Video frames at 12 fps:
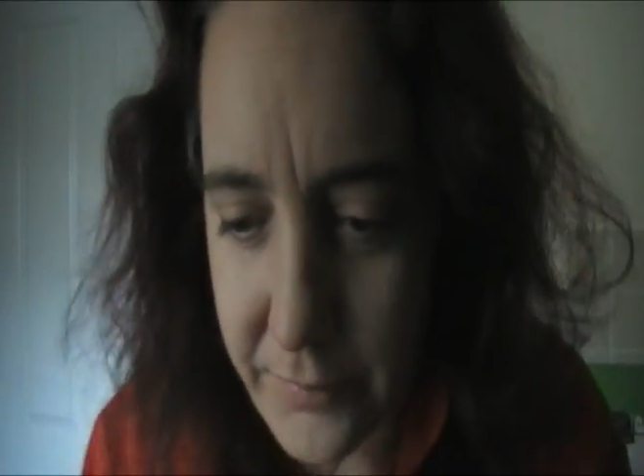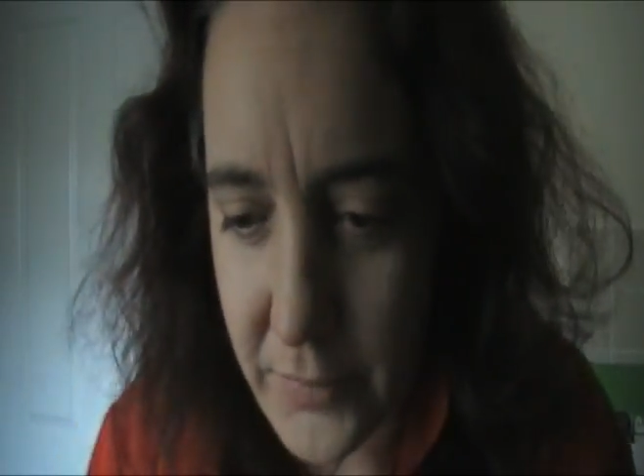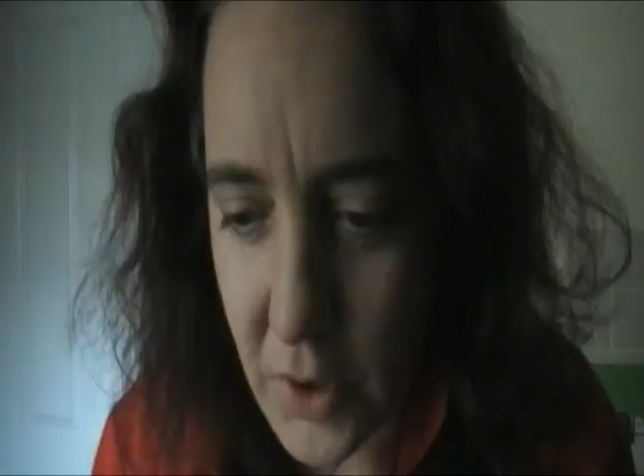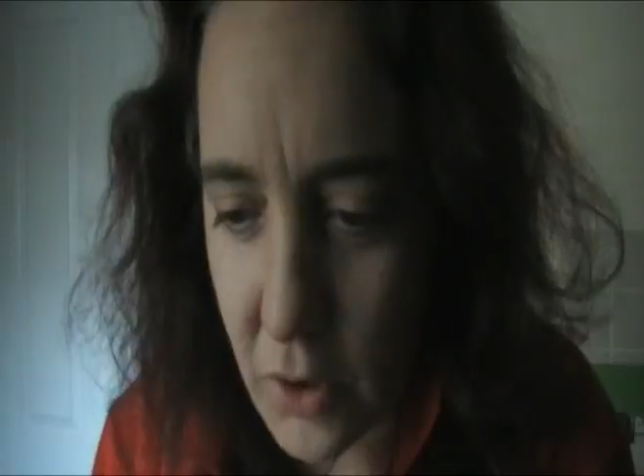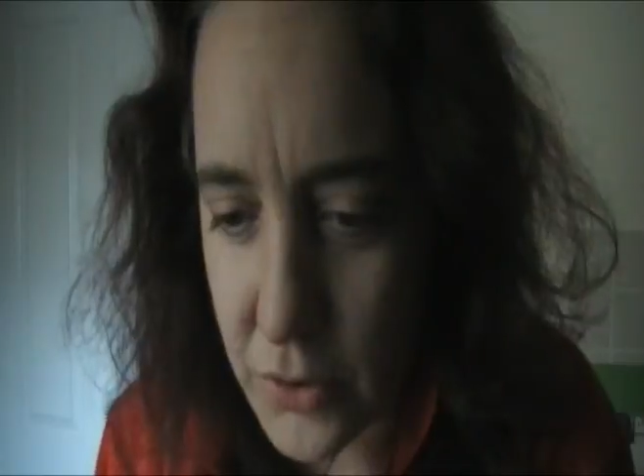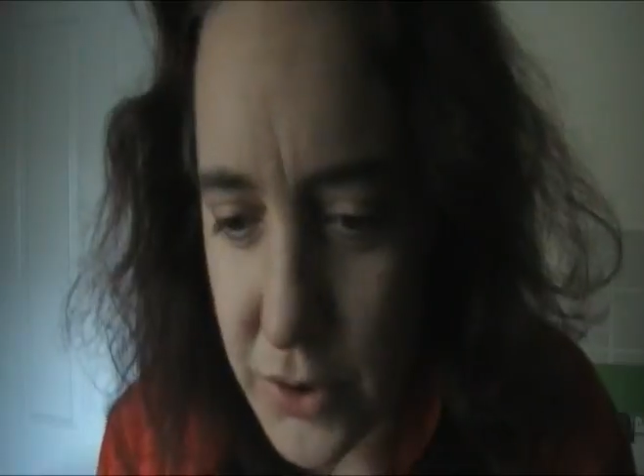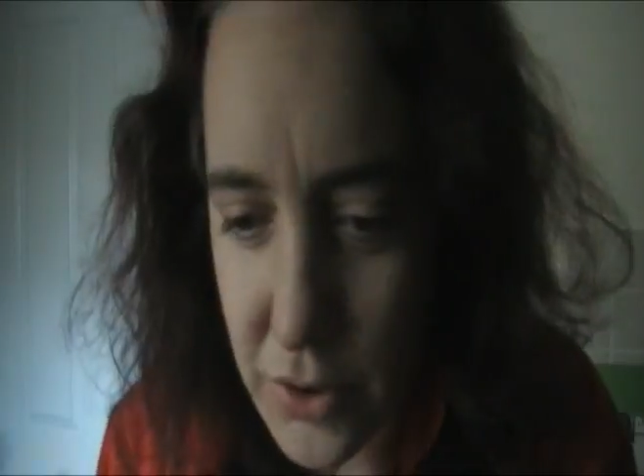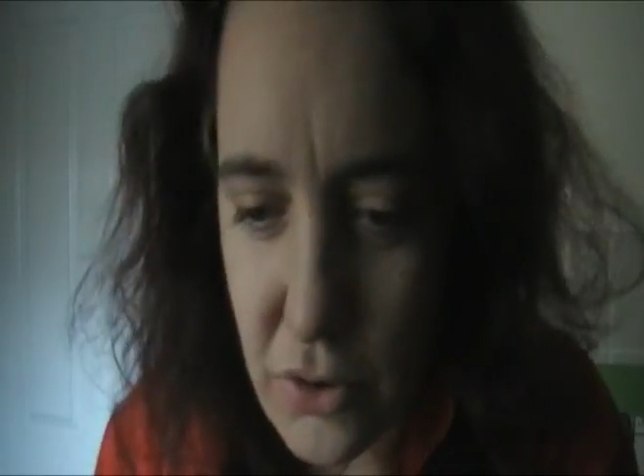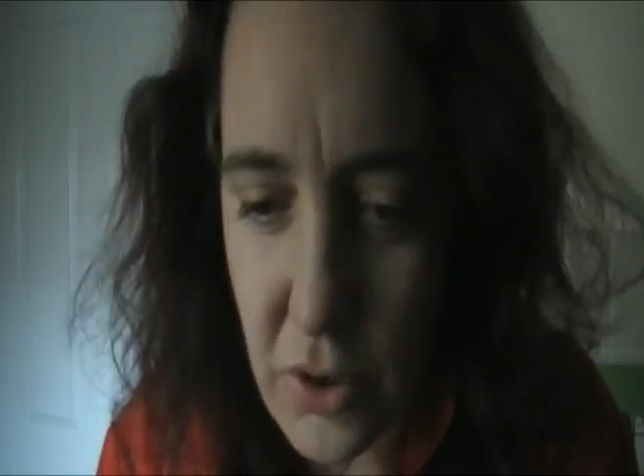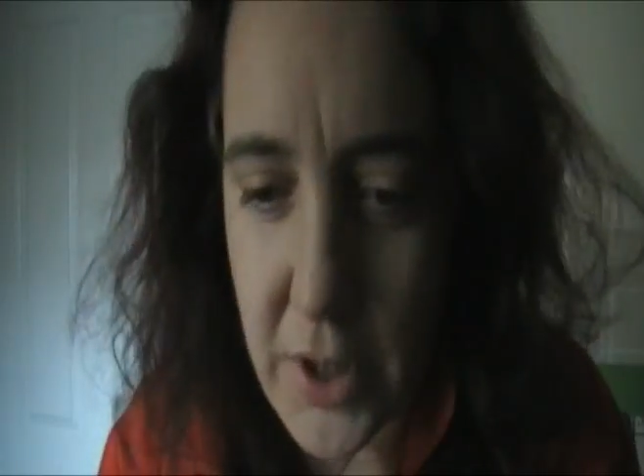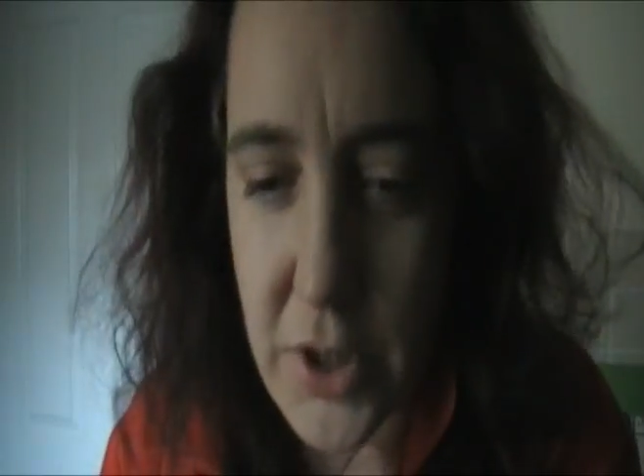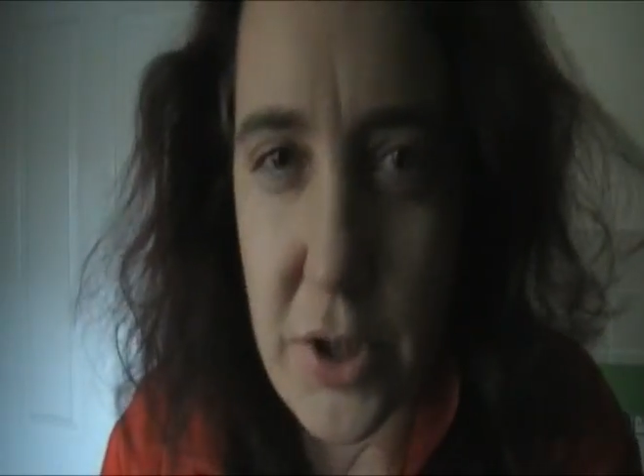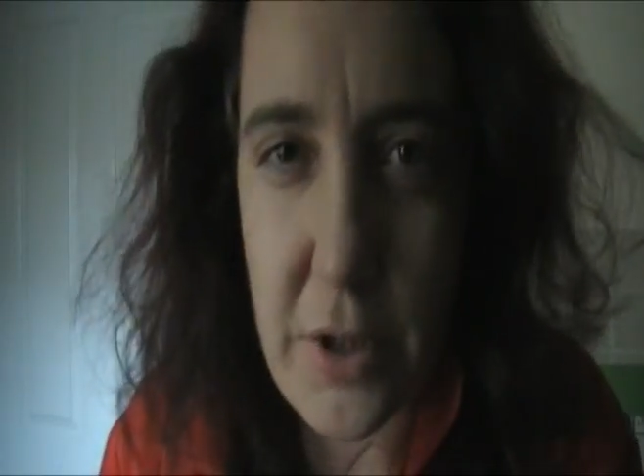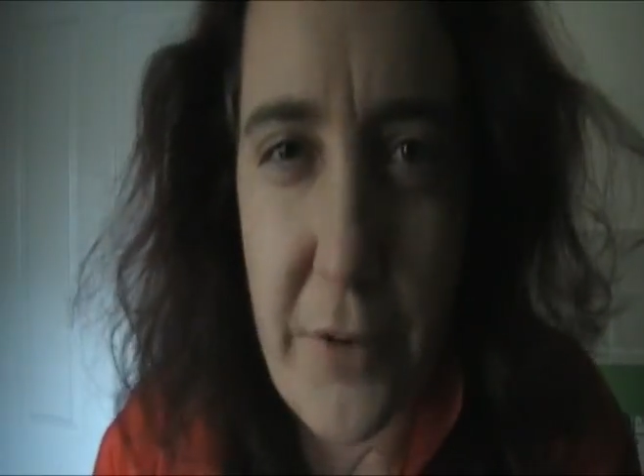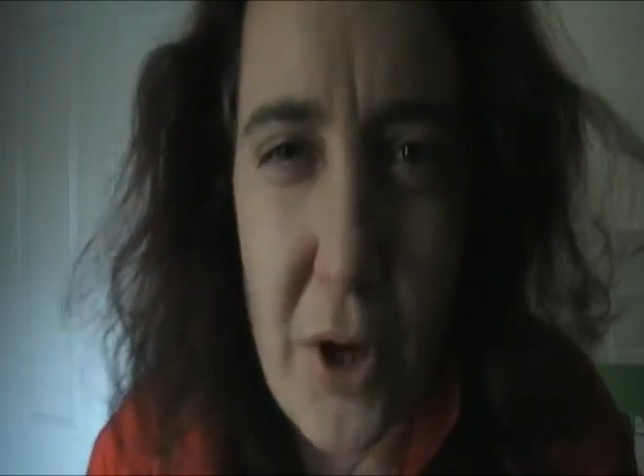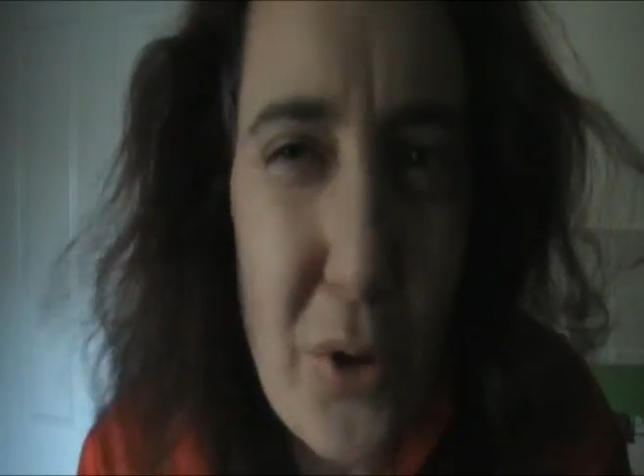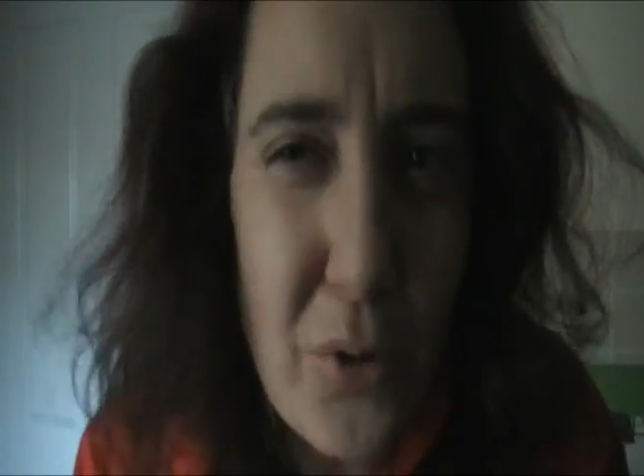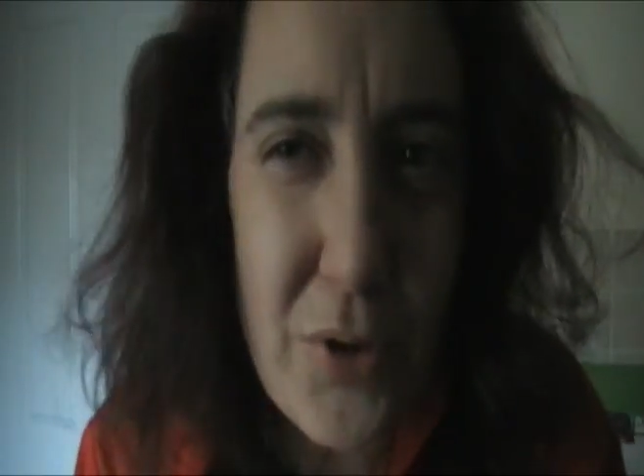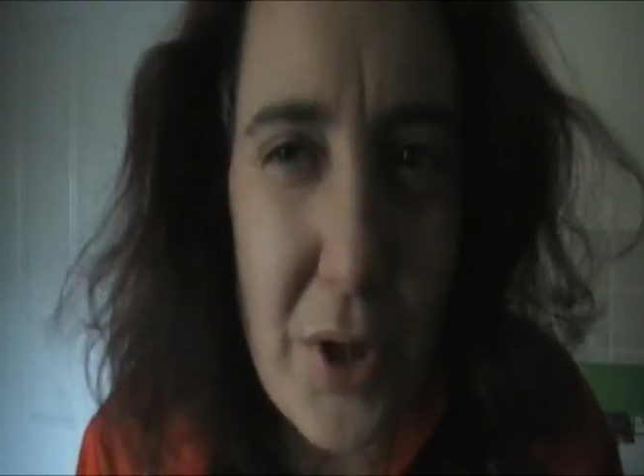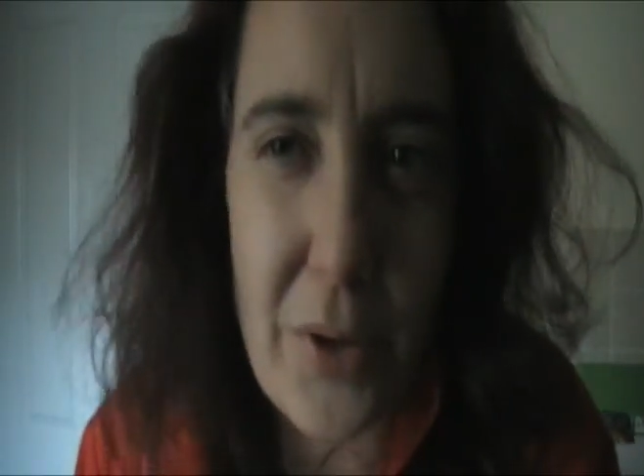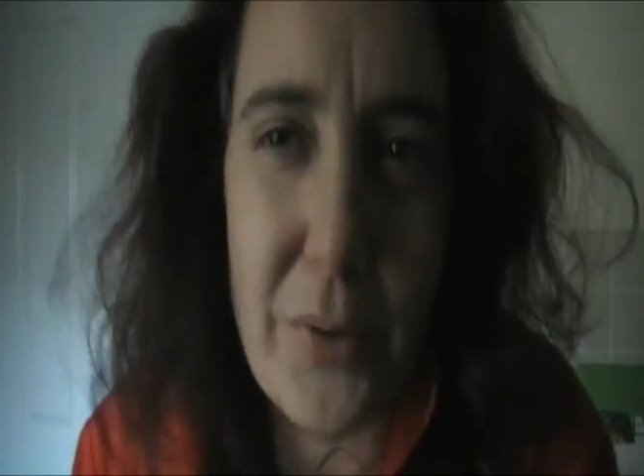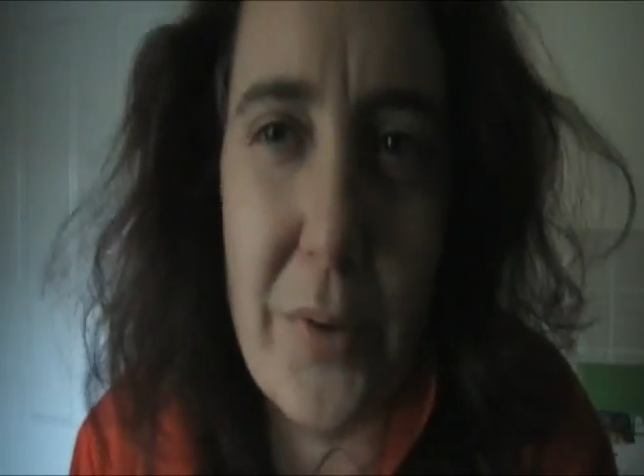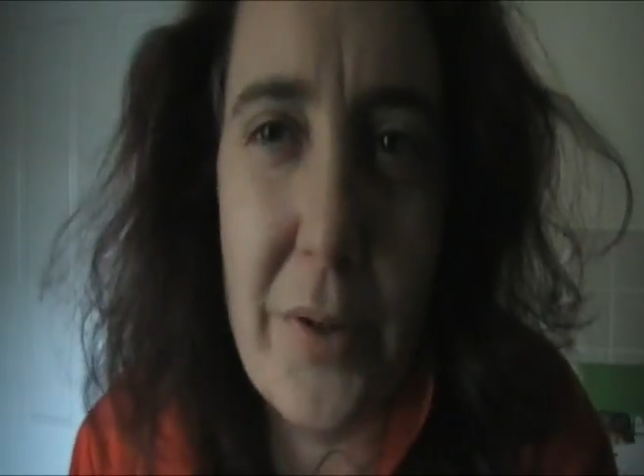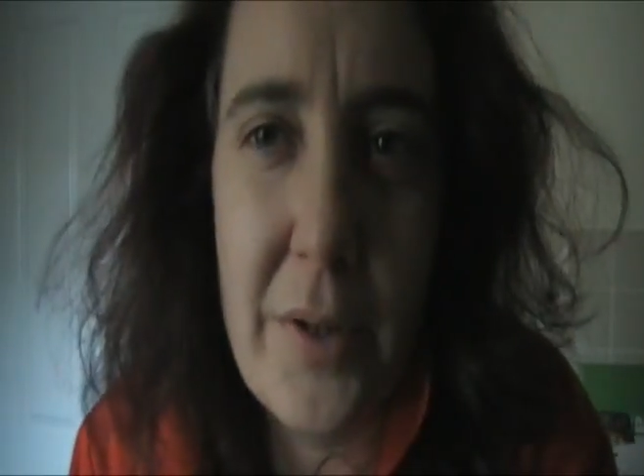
concentration of ozone.